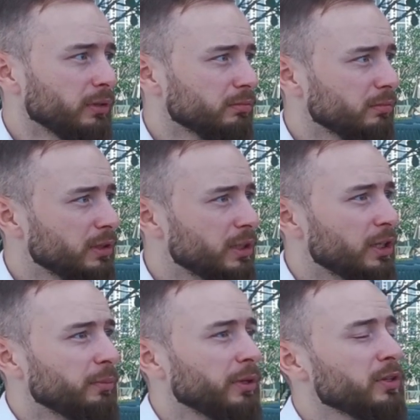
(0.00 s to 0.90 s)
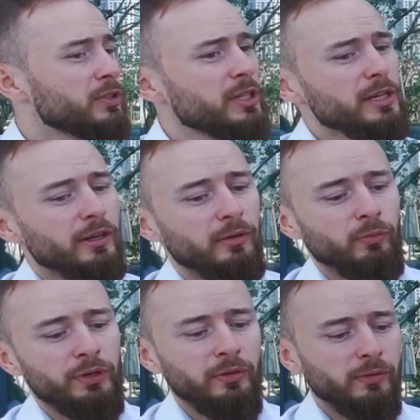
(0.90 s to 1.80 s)
Mm-hmm. Because see,
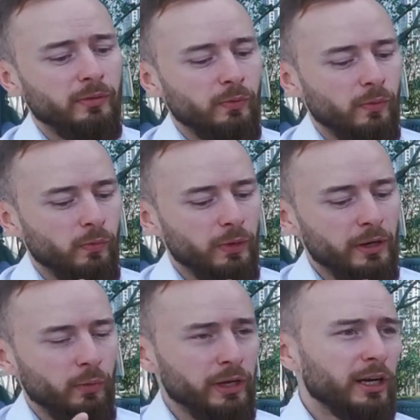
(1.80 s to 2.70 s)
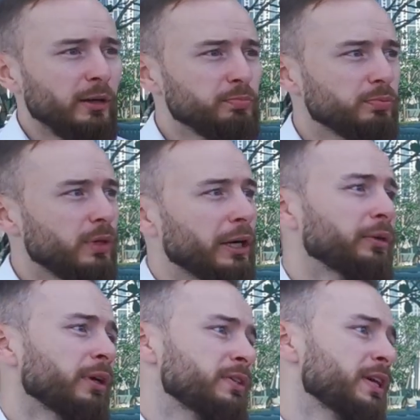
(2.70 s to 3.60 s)
when I wake up, I
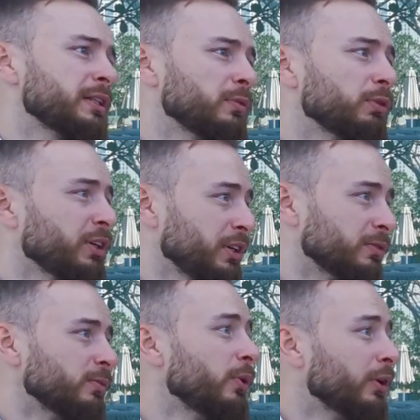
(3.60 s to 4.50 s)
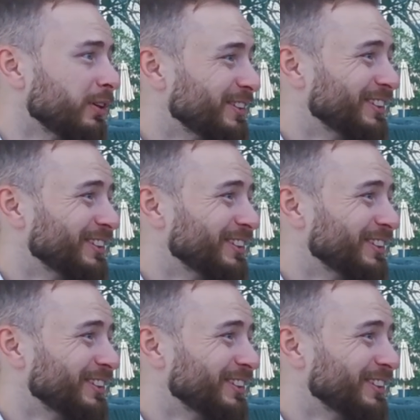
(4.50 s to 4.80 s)
know exactly what I can wear.